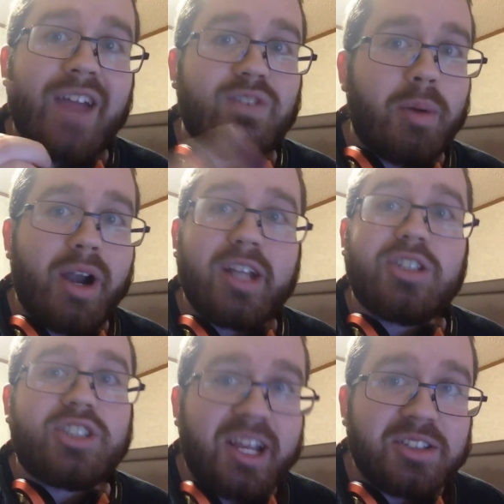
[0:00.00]
everybody,
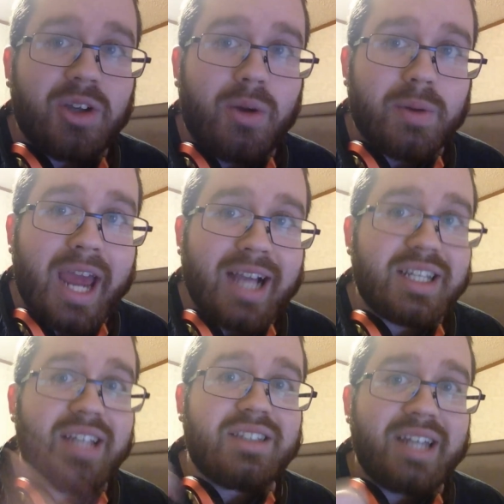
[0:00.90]
it's Chainsaw Reacts,
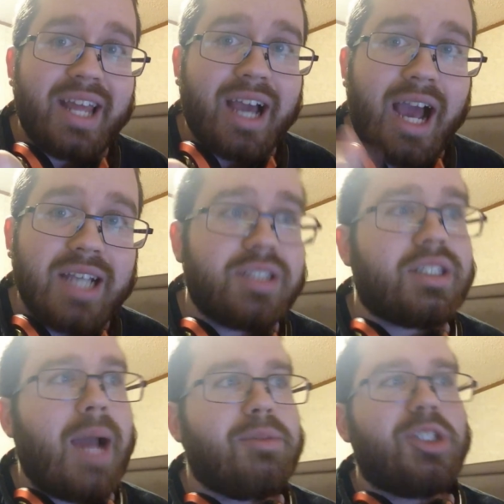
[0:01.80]
and today guys, it's
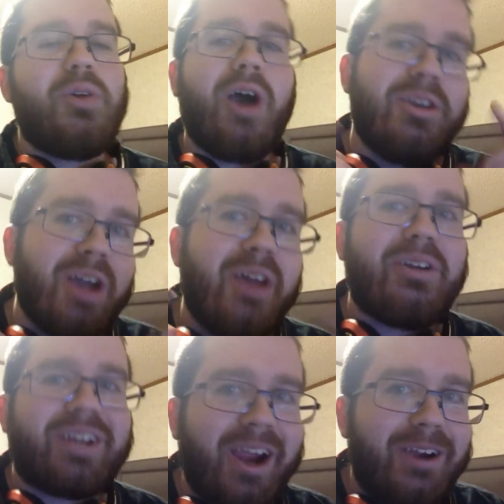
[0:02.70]
time to do
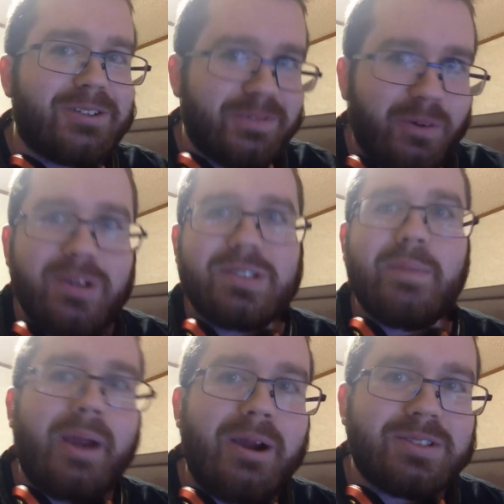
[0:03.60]
another character voice
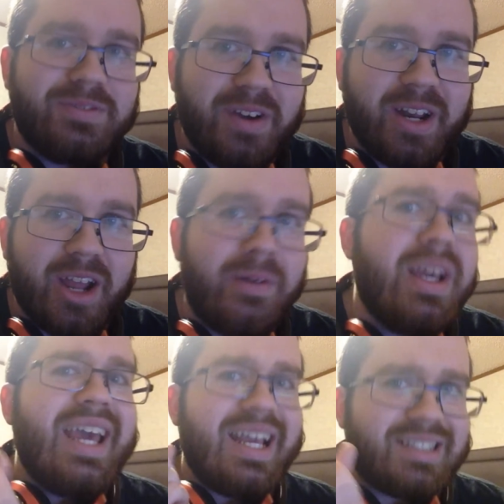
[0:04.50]
comparison video,
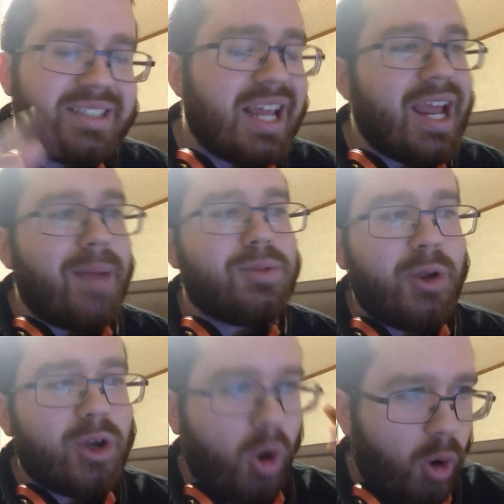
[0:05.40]
and today I'm
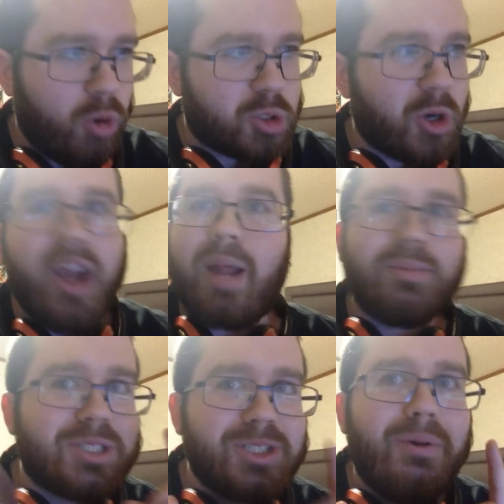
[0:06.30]
doing Ultron. I'm
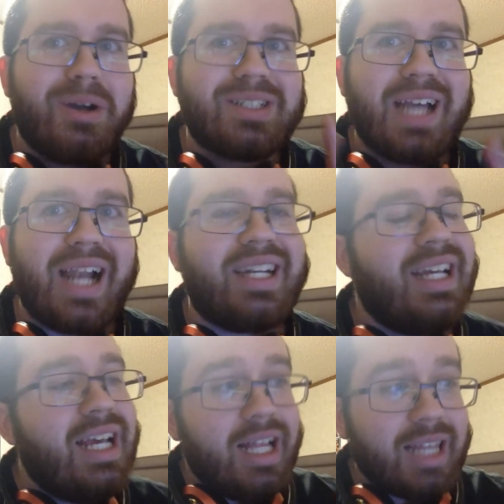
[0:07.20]
so excited.
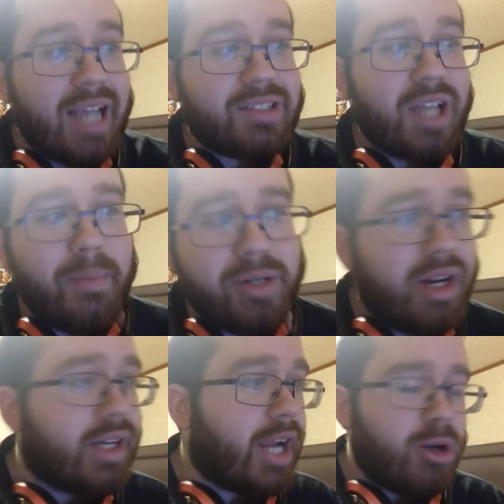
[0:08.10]
Last time we
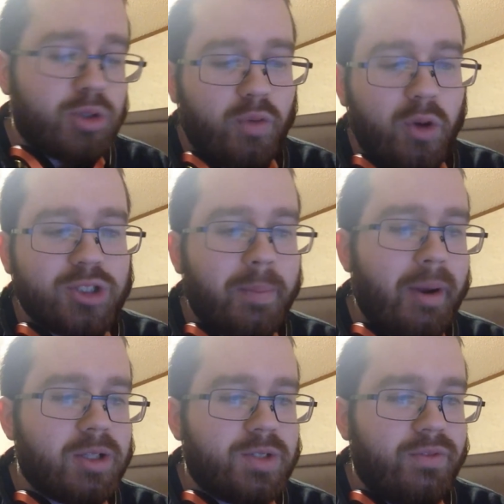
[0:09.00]
did a character voice
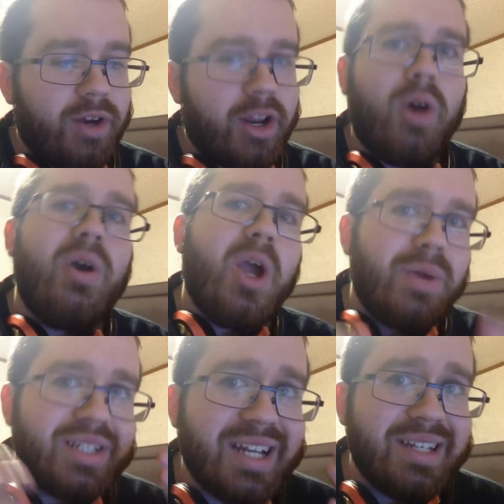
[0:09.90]
comparison video,
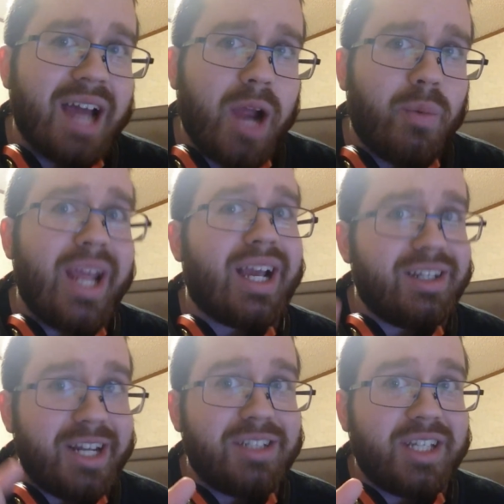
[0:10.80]
we did Nightwing, a
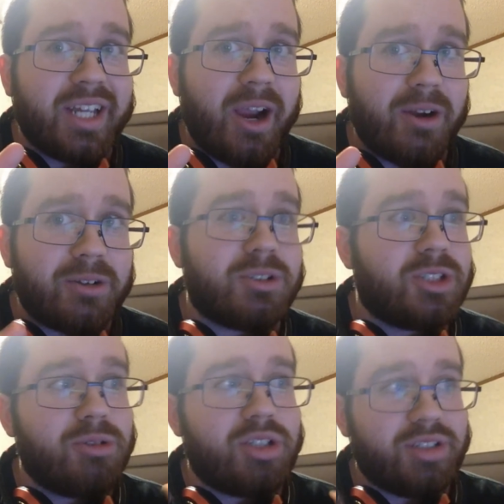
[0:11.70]
DC character,
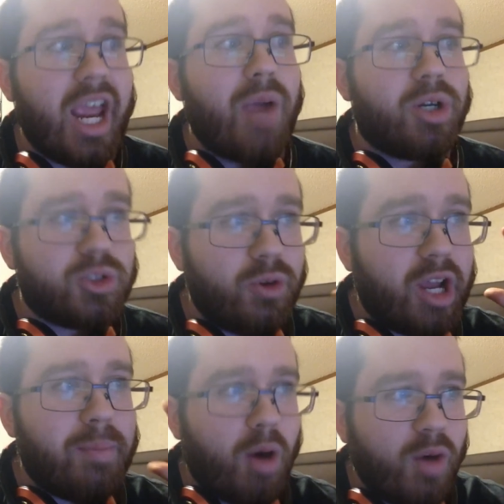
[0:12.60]
so today we're doing
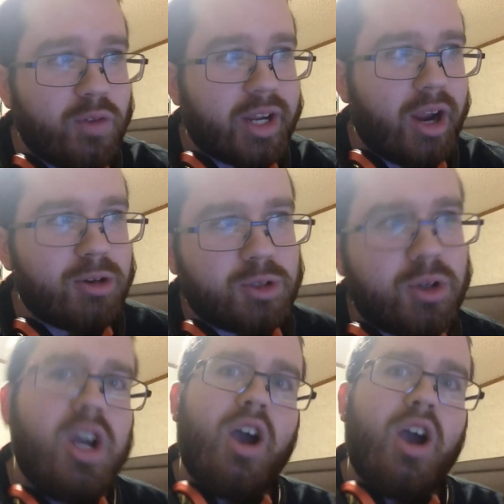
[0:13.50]
a Marvel character.